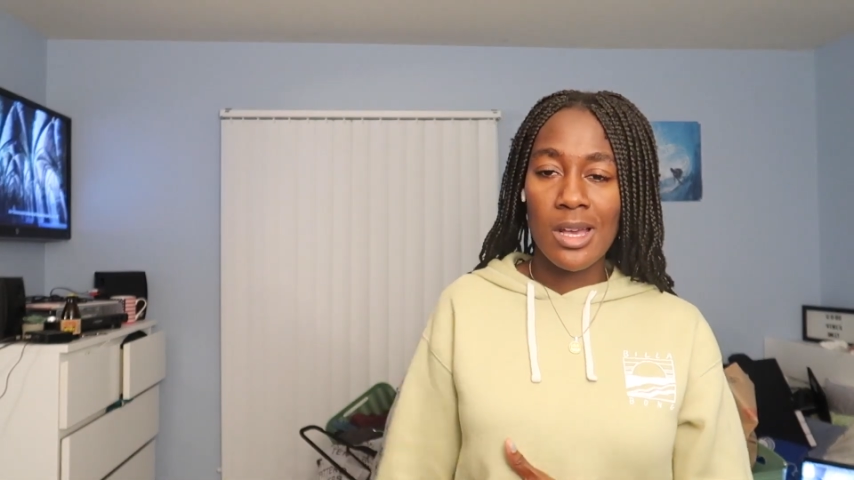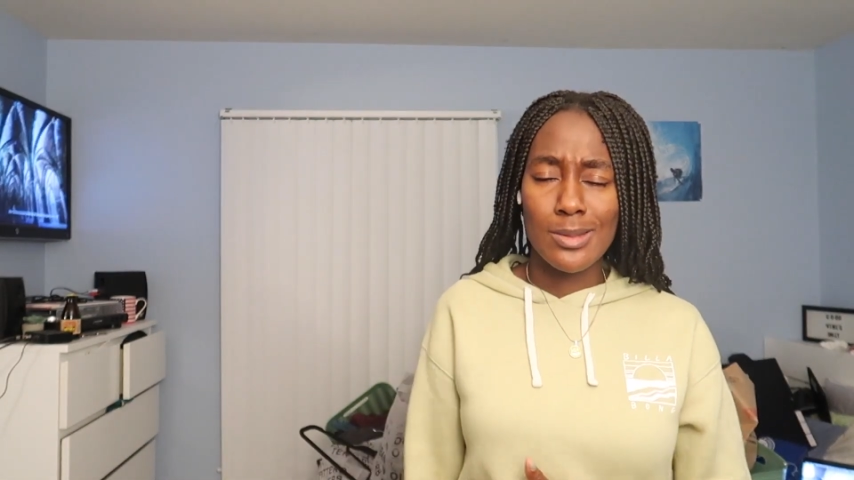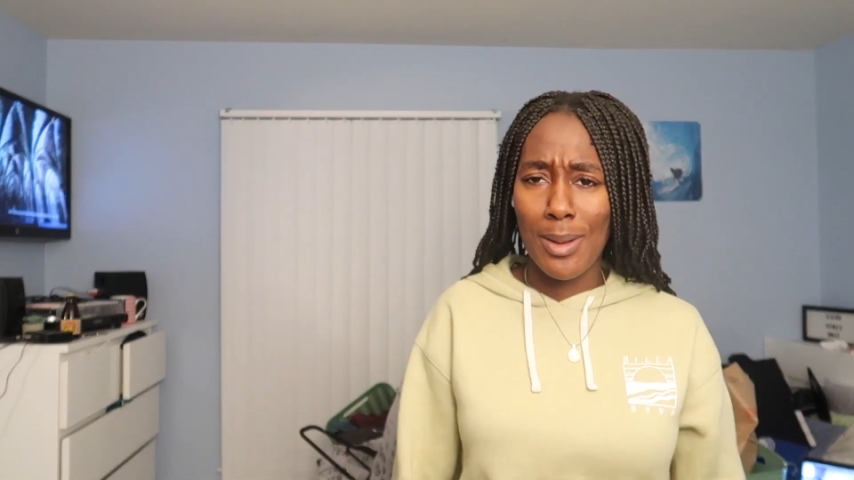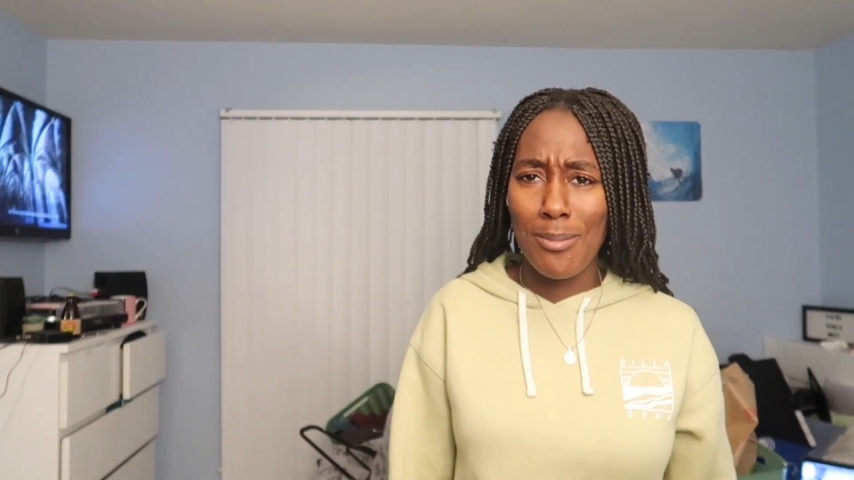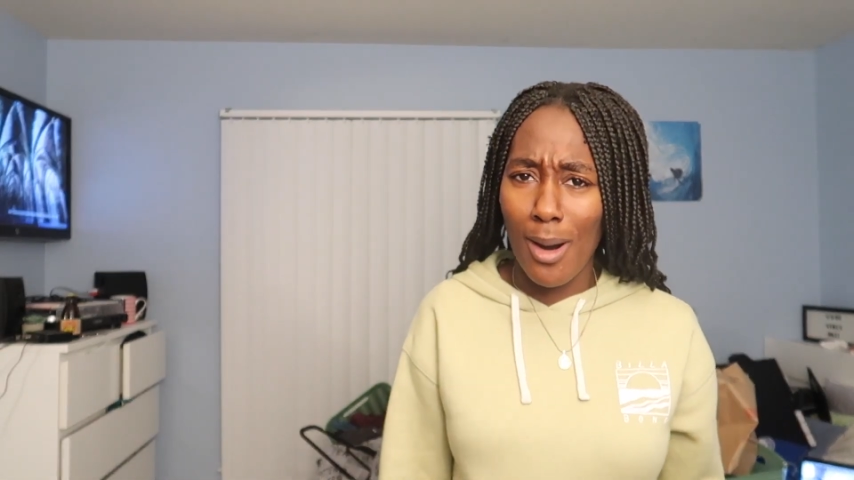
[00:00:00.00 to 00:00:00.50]

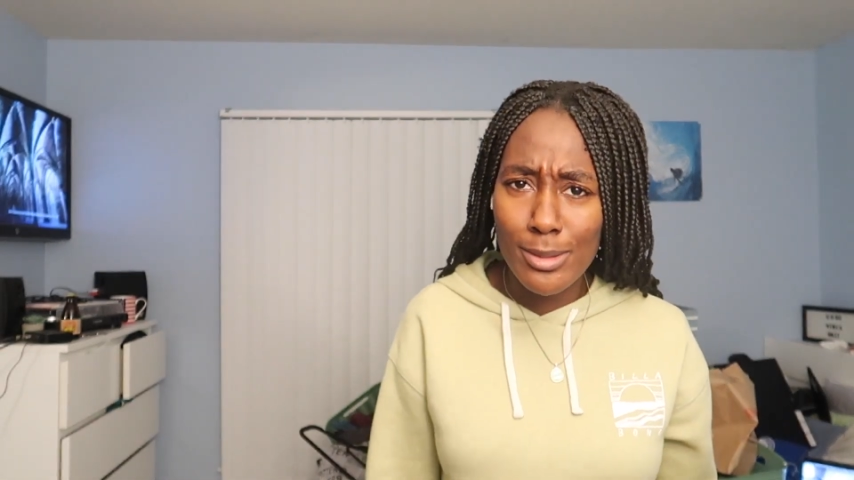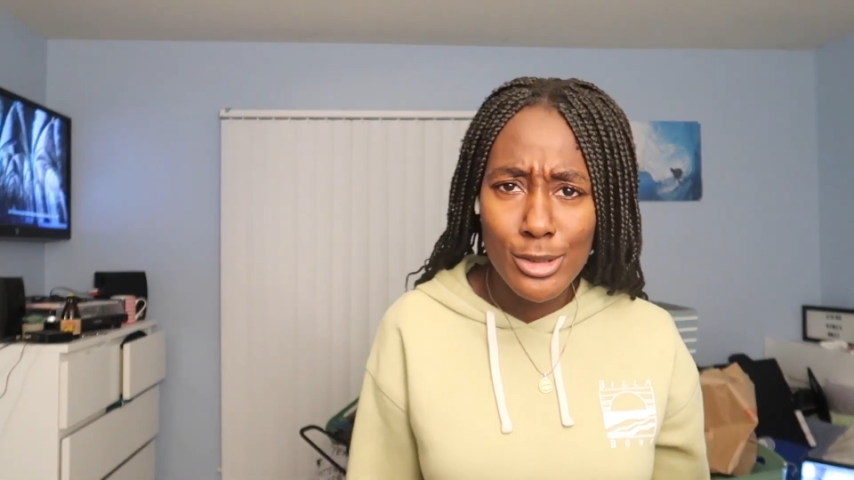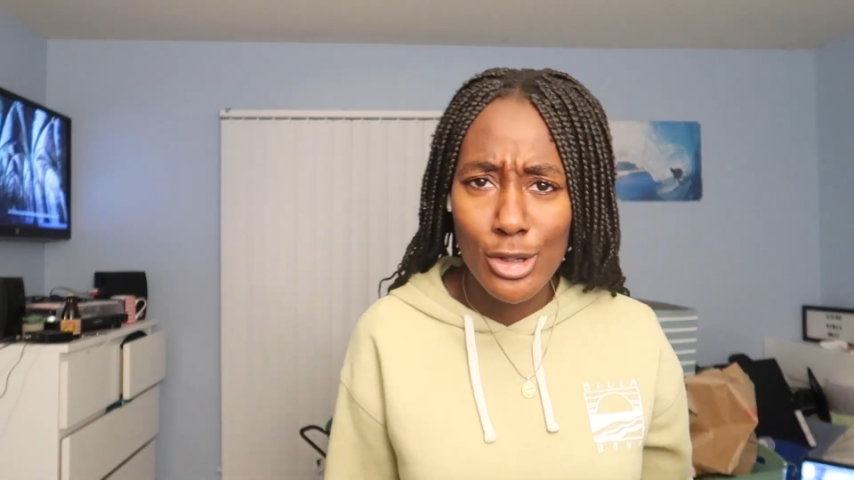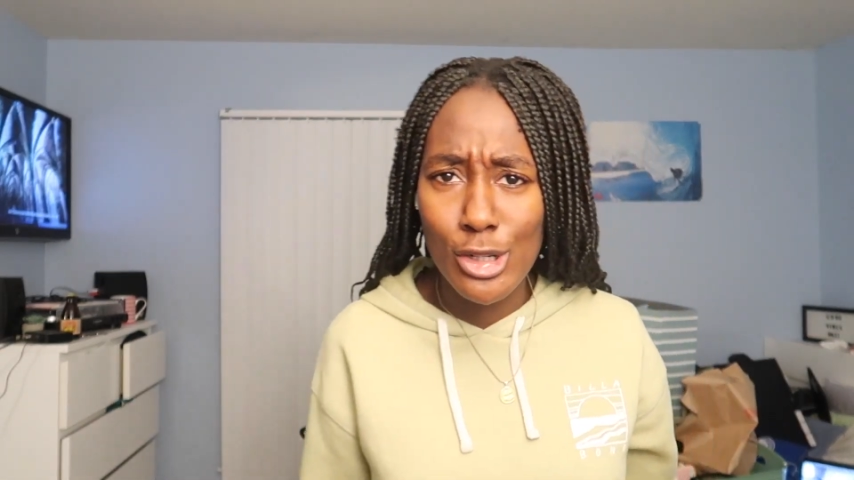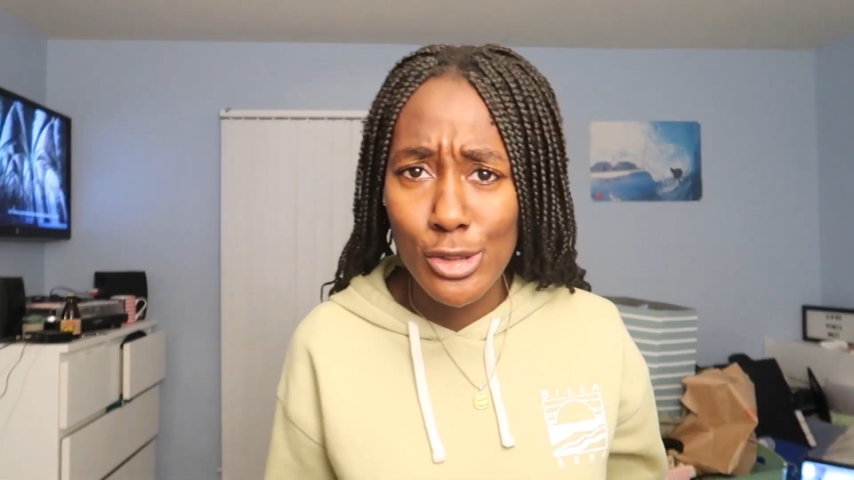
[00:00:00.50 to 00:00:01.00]
because my mom
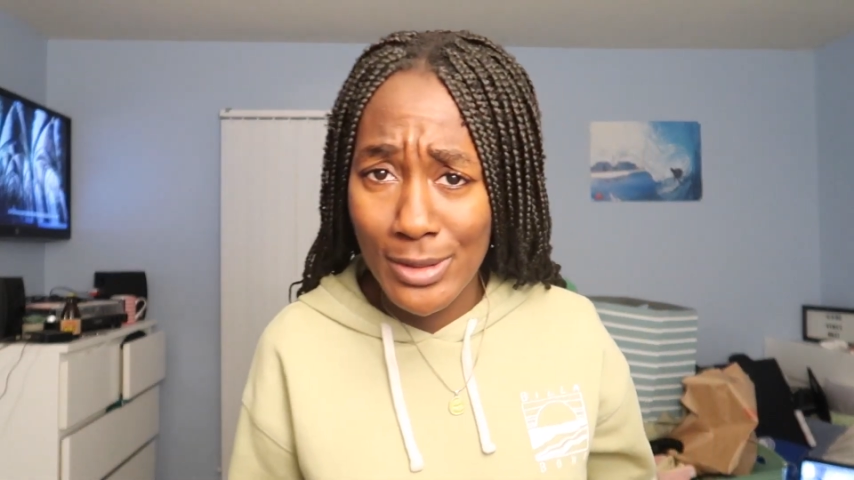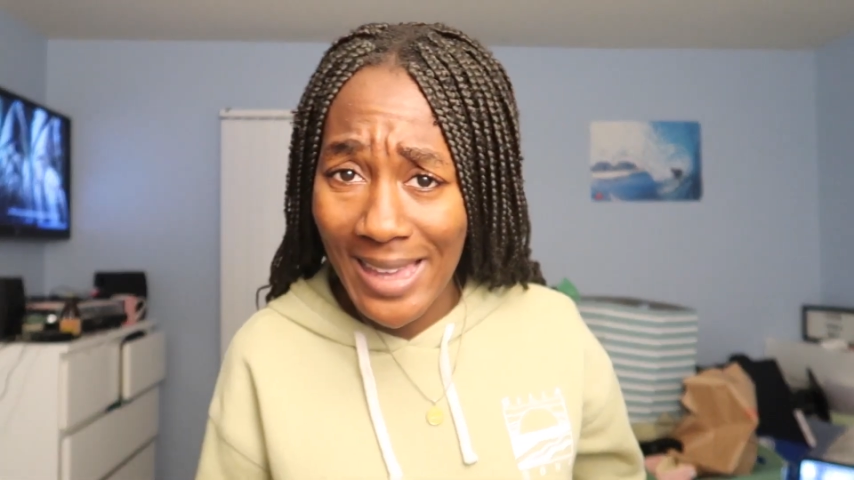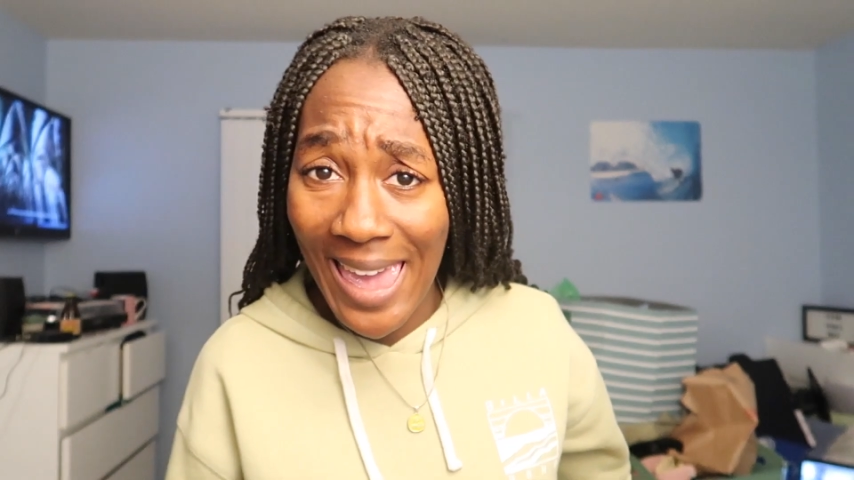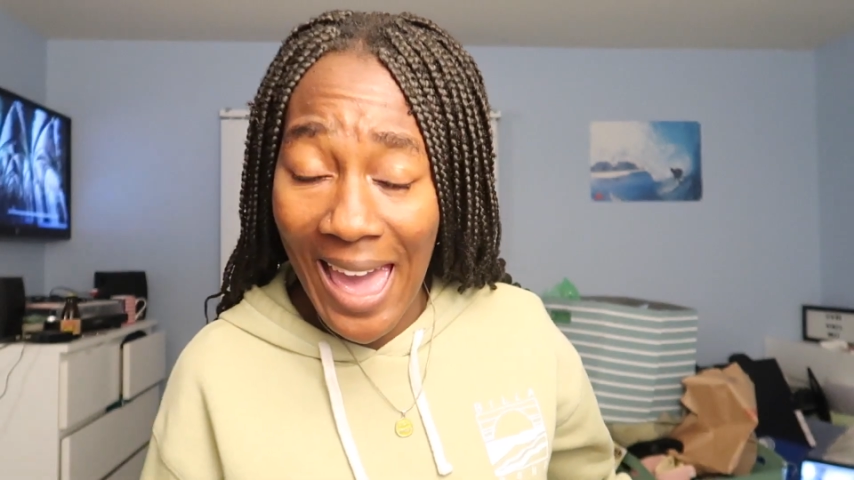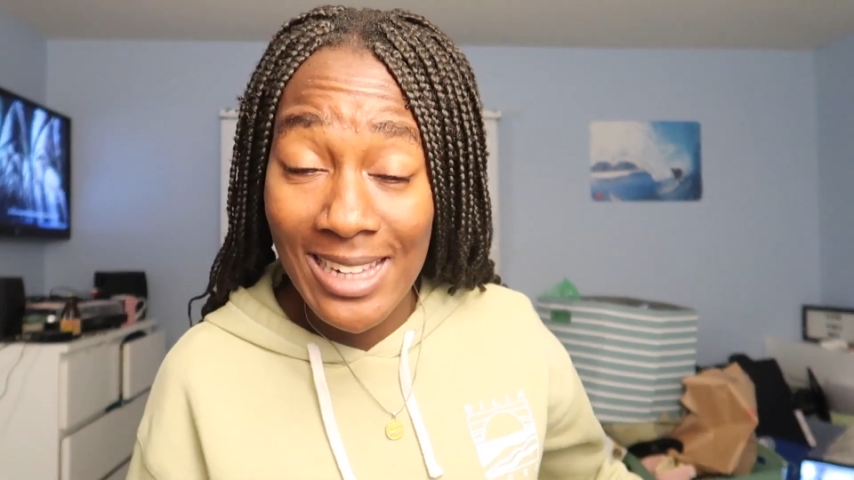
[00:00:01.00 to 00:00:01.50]
started using it